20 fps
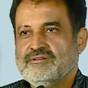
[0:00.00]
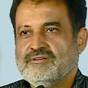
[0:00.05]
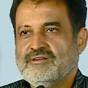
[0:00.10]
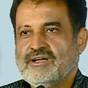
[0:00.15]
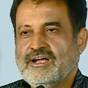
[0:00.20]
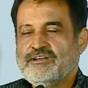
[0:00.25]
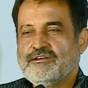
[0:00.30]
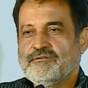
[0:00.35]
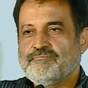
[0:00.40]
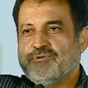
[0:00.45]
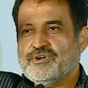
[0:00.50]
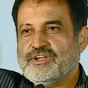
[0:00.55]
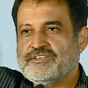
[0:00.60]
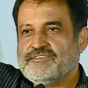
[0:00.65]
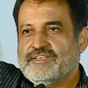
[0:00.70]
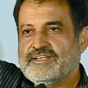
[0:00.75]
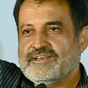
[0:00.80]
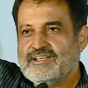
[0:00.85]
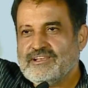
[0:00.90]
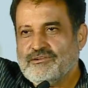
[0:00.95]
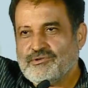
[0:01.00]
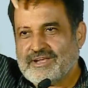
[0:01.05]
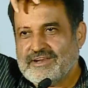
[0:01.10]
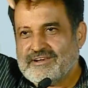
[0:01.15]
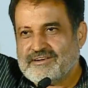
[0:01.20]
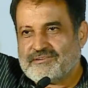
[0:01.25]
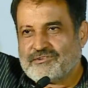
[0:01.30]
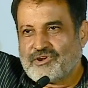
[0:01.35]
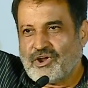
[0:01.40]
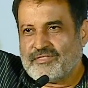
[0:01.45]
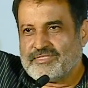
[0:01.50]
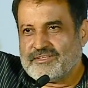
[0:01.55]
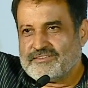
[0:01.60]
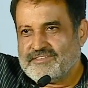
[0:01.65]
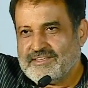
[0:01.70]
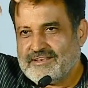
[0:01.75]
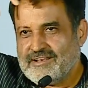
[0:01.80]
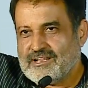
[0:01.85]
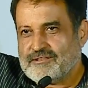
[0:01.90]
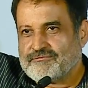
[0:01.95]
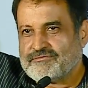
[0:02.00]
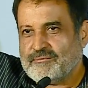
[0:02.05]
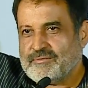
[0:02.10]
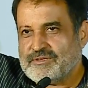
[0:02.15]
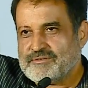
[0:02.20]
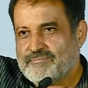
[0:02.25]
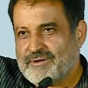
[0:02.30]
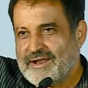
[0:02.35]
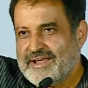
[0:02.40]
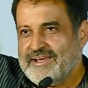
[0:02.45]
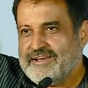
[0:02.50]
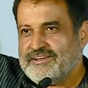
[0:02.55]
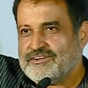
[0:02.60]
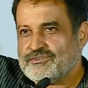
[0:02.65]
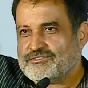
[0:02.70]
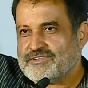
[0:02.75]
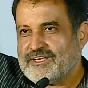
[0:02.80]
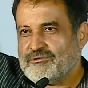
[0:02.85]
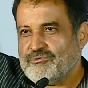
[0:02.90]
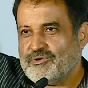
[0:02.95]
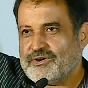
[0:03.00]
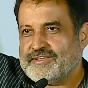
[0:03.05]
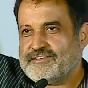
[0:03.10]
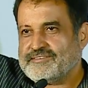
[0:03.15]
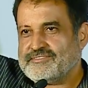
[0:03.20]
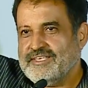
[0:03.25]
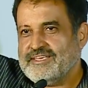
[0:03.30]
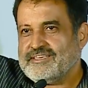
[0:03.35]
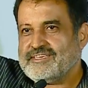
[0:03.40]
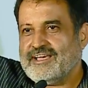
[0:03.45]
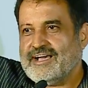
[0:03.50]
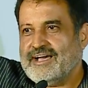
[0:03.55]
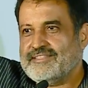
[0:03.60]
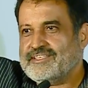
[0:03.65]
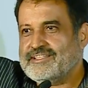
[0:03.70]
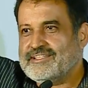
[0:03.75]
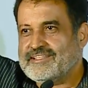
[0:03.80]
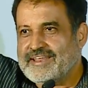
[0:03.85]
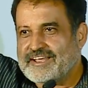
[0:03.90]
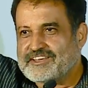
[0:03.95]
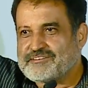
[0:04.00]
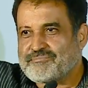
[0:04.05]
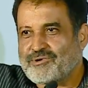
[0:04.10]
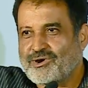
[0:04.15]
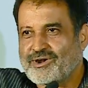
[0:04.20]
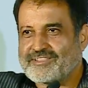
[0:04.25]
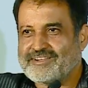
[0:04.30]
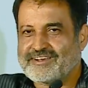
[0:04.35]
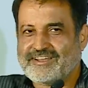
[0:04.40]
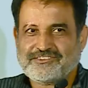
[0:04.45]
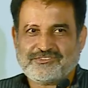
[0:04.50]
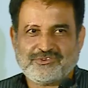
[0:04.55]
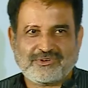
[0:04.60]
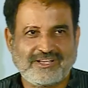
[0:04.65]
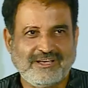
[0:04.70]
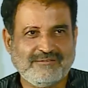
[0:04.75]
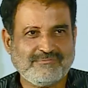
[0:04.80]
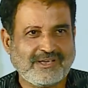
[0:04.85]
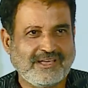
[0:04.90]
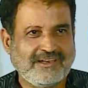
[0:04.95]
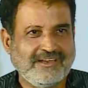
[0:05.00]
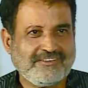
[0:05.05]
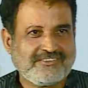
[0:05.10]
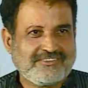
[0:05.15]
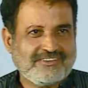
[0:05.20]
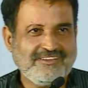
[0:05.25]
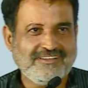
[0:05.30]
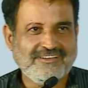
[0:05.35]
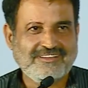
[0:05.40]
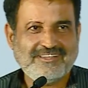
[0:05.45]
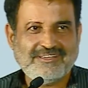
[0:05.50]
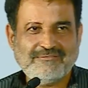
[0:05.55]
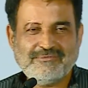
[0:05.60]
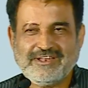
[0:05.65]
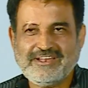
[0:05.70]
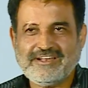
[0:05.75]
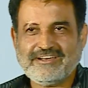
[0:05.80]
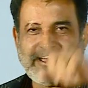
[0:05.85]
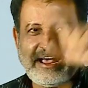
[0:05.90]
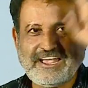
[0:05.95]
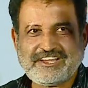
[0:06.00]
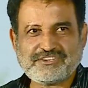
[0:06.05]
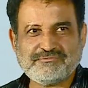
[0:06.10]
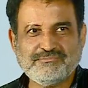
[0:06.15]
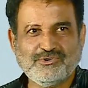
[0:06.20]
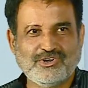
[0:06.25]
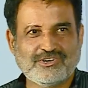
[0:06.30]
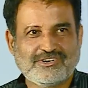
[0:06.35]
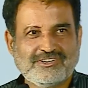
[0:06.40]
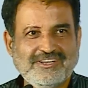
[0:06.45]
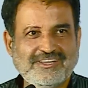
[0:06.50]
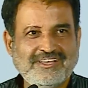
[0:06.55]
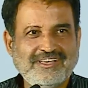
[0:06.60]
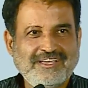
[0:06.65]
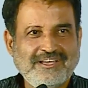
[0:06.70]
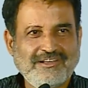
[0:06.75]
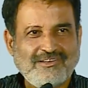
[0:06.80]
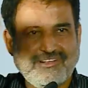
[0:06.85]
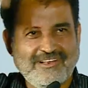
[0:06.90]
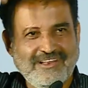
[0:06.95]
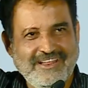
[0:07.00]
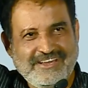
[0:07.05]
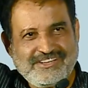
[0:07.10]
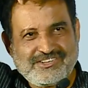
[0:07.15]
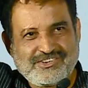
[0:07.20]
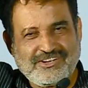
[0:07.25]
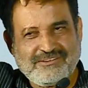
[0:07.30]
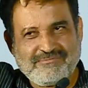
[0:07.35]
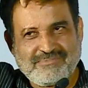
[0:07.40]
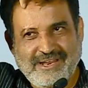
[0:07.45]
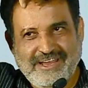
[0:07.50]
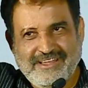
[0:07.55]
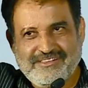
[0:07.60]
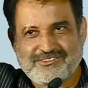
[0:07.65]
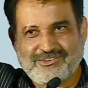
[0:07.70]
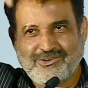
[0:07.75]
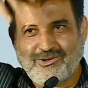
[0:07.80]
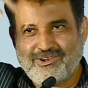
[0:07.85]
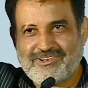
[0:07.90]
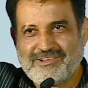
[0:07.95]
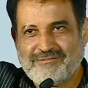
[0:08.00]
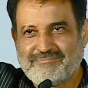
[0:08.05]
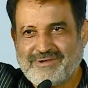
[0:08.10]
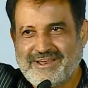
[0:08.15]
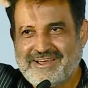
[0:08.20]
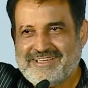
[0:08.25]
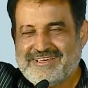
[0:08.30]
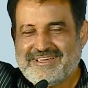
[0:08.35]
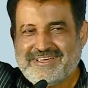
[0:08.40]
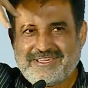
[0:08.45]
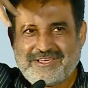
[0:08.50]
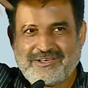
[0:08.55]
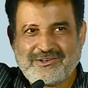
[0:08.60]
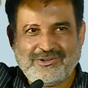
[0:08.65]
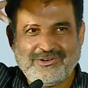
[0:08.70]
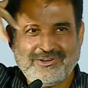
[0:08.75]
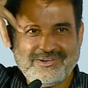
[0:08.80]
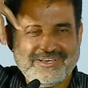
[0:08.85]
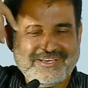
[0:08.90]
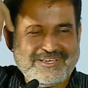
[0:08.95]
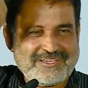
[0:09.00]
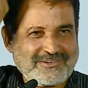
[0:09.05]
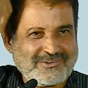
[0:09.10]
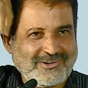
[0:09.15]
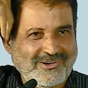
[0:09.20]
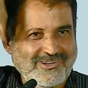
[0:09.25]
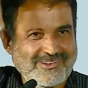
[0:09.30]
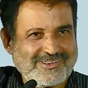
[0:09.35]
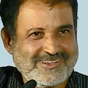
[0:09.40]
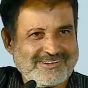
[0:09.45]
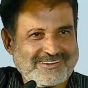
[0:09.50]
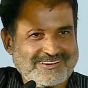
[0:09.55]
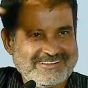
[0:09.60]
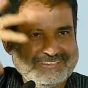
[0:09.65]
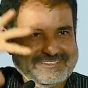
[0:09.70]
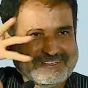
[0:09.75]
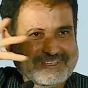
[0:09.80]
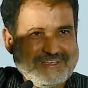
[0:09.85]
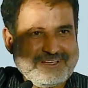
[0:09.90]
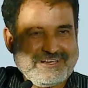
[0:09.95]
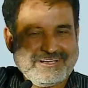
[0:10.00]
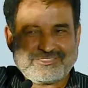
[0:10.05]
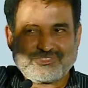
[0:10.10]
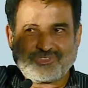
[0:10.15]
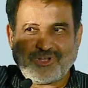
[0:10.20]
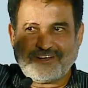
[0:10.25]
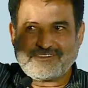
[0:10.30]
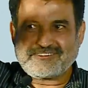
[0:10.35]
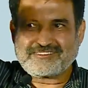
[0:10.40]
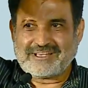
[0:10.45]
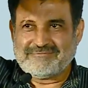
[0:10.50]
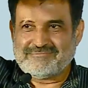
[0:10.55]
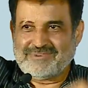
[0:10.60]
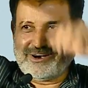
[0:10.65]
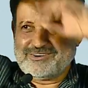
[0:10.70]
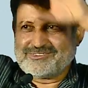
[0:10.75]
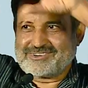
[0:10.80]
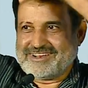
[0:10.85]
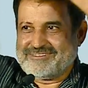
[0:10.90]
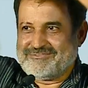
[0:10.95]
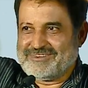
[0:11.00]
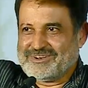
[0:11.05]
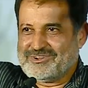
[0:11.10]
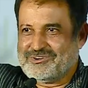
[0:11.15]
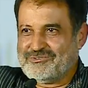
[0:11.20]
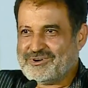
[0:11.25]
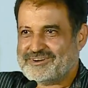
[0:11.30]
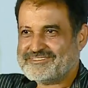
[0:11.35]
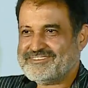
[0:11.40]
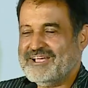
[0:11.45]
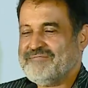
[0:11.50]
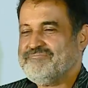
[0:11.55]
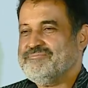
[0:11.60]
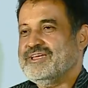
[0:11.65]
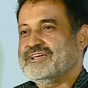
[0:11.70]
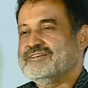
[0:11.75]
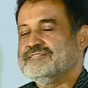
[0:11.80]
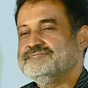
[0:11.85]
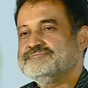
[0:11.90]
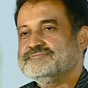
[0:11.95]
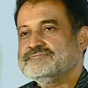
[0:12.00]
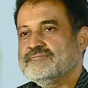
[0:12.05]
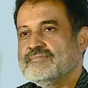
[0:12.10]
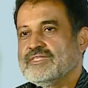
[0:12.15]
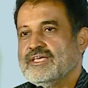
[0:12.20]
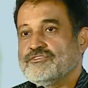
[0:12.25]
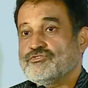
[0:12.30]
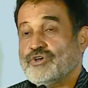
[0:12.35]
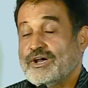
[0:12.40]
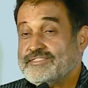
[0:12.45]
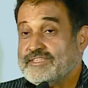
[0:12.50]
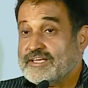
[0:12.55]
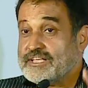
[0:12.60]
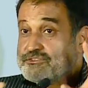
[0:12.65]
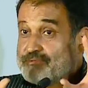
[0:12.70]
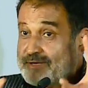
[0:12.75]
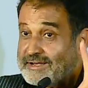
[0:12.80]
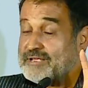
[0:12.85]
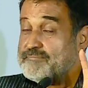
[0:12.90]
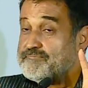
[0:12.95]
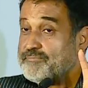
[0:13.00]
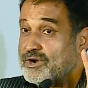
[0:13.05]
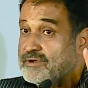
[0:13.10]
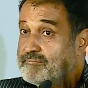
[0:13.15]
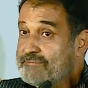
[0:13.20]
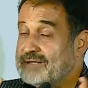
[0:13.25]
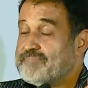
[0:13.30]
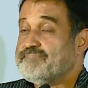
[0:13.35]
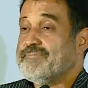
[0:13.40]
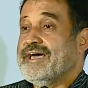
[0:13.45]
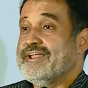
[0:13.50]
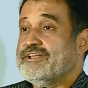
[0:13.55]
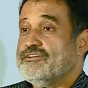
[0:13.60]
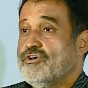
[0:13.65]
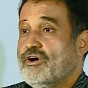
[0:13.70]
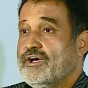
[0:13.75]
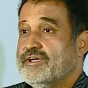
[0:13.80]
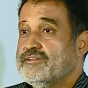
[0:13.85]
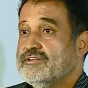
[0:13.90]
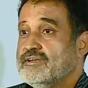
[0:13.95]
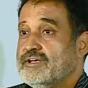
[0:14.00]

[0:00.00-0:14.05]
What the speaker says: And you put a signal, you can draw the signal from his brain to say what he's thinking. I think the next product that has to come, Ganesh, we need a dashboard, linked to your brain. So all your brain, all your thoughts come out and we know what is happening. So I think it's very important. Be paranoid.